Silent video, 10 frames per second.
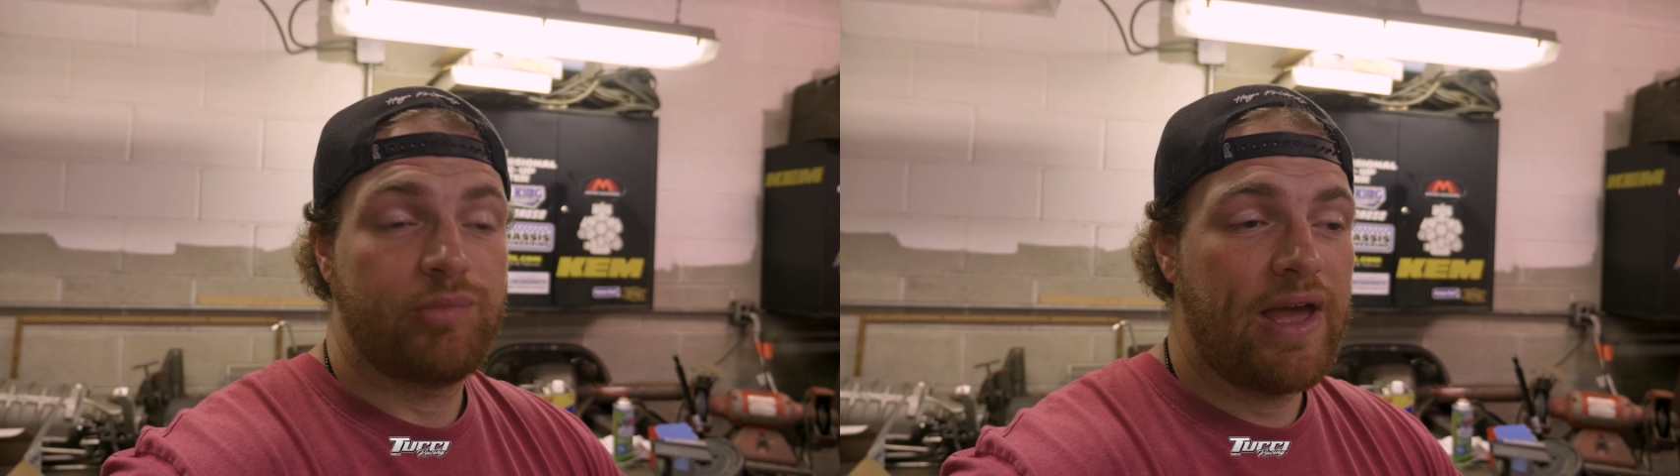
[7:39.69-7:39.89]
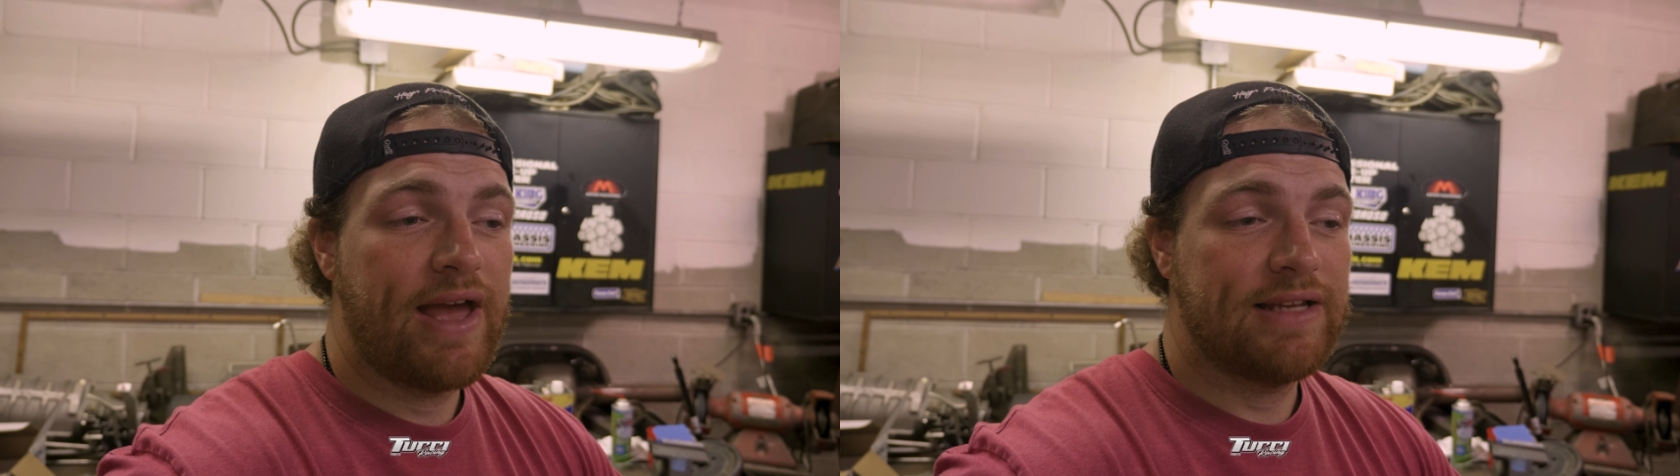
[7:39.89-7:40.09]

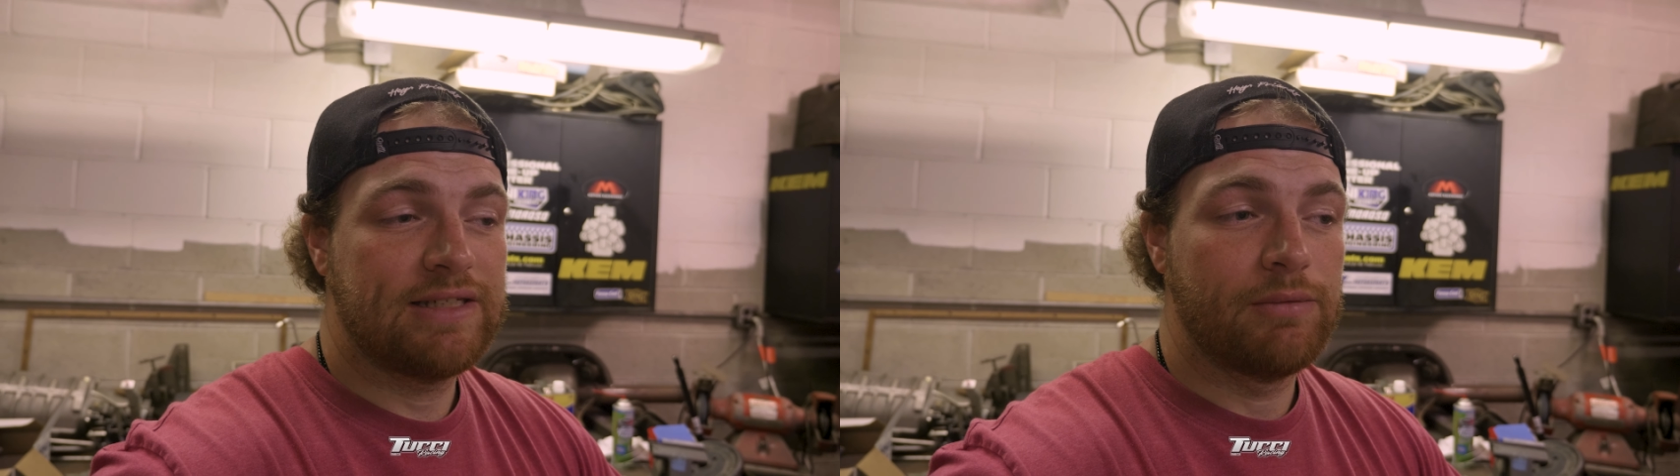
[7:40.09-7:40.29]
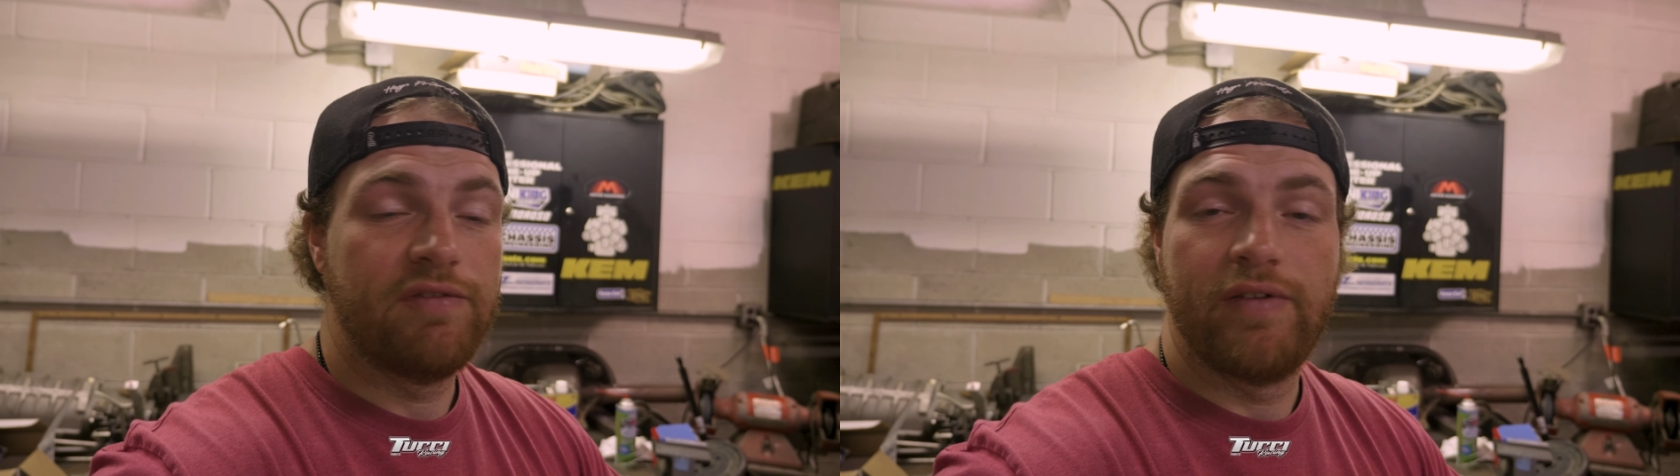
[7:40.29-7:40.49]
pass
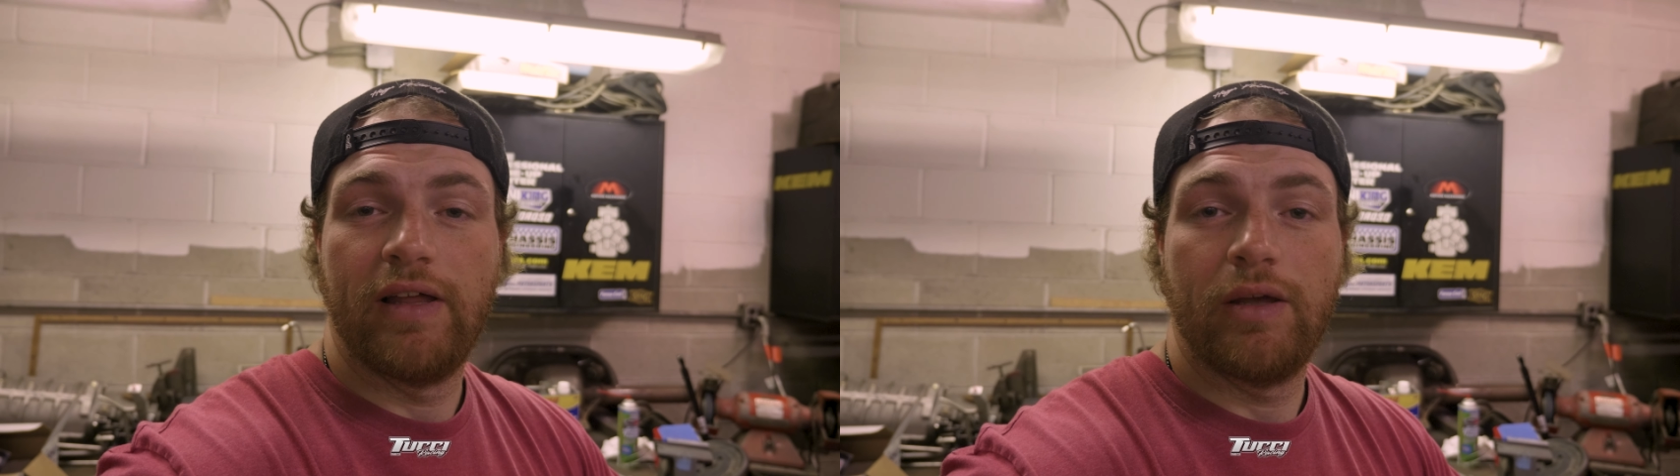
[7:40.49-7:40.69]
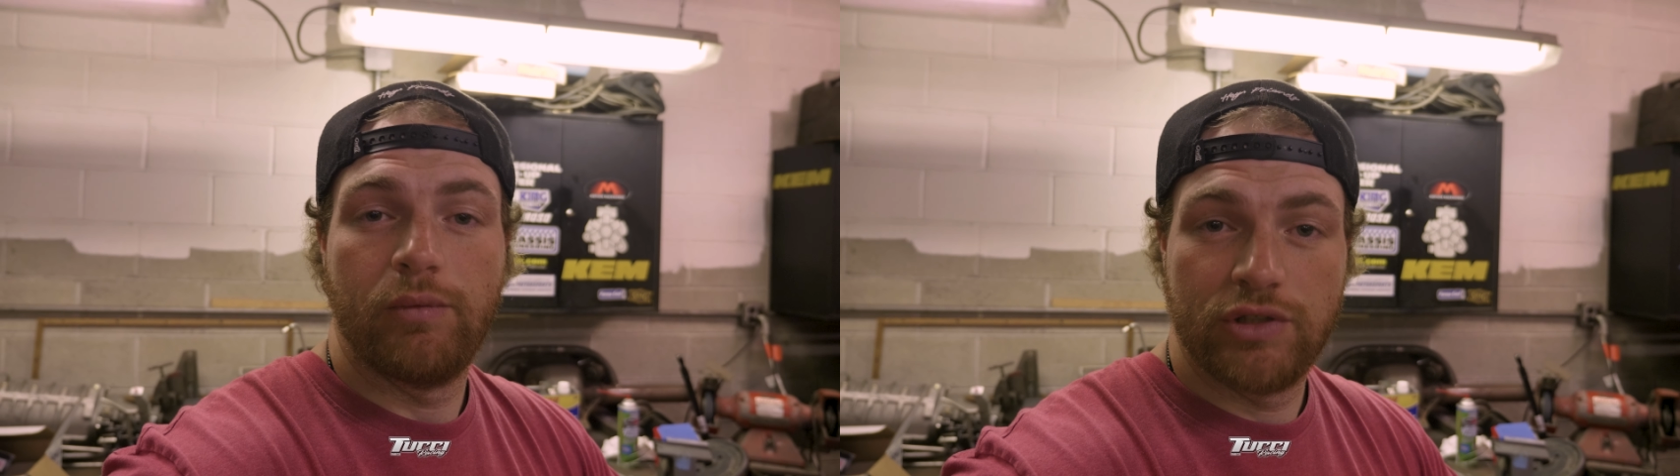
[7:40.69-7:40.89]
that we felt
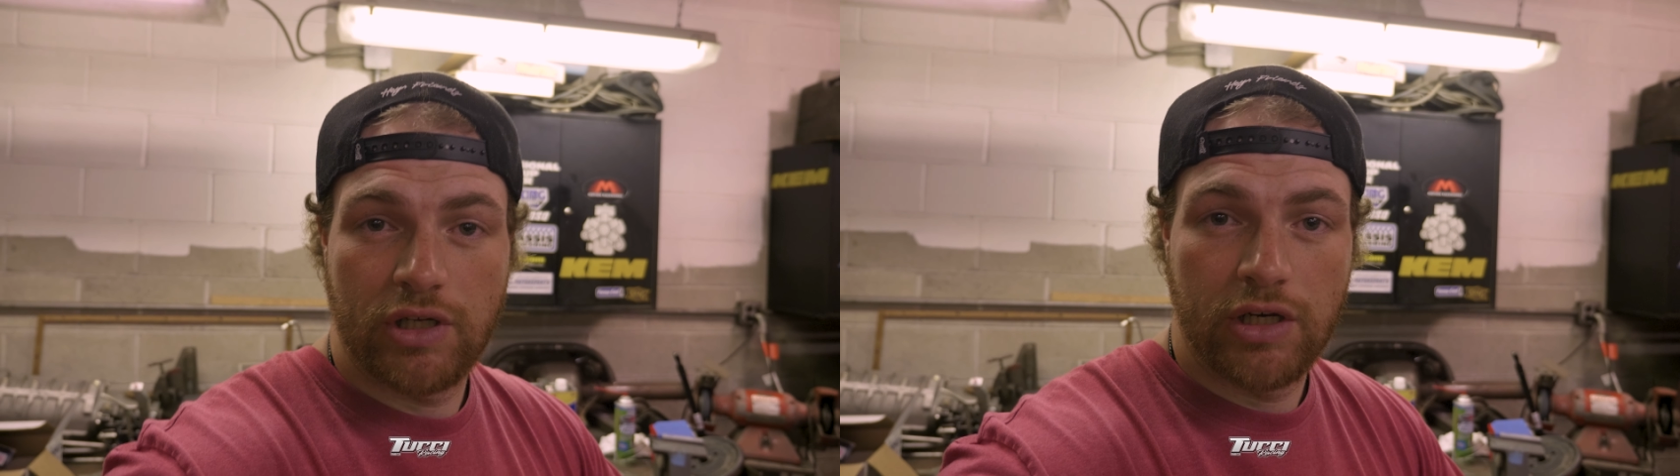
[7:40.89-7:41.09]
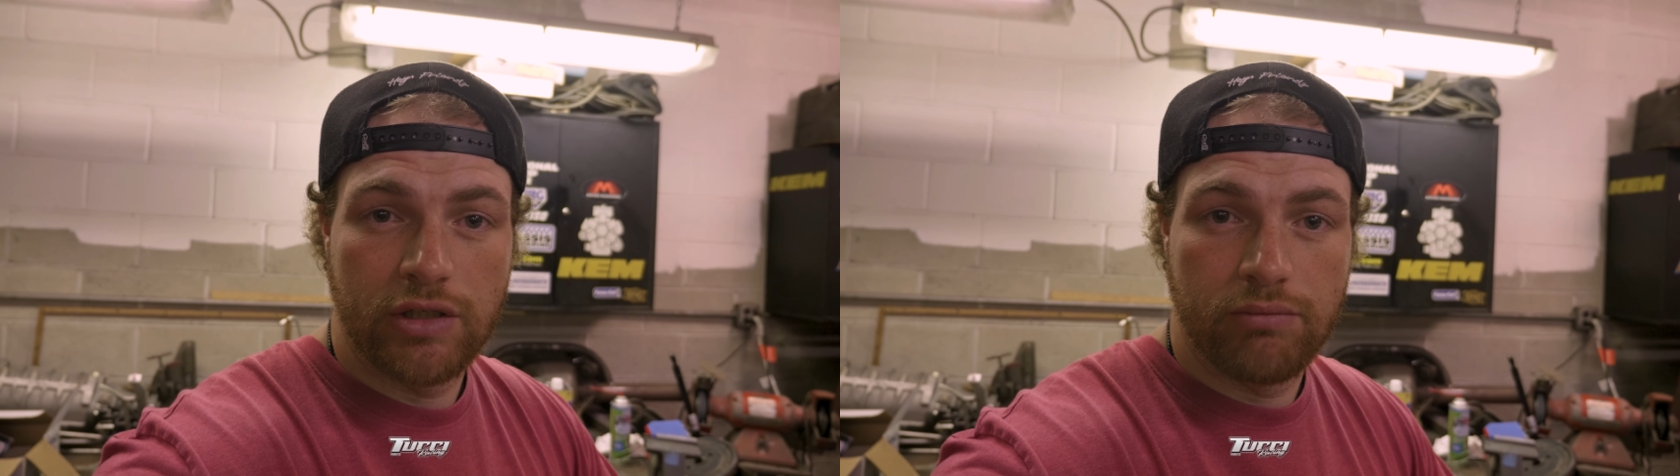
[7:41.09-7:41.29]
like was
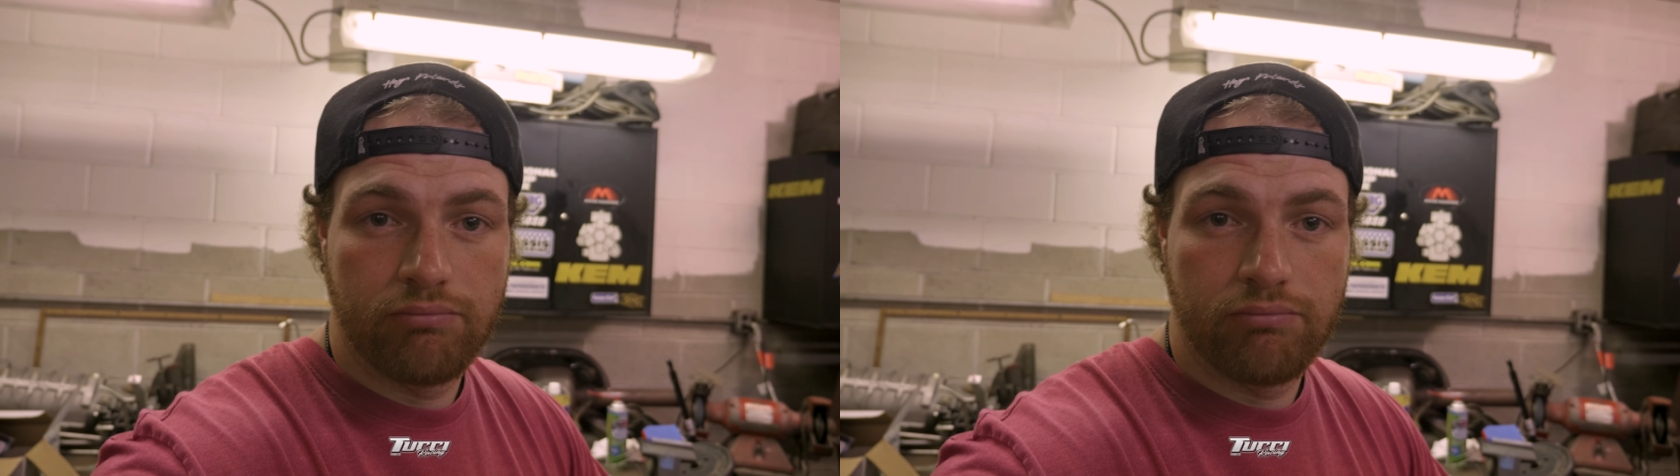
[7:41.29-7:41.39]
going to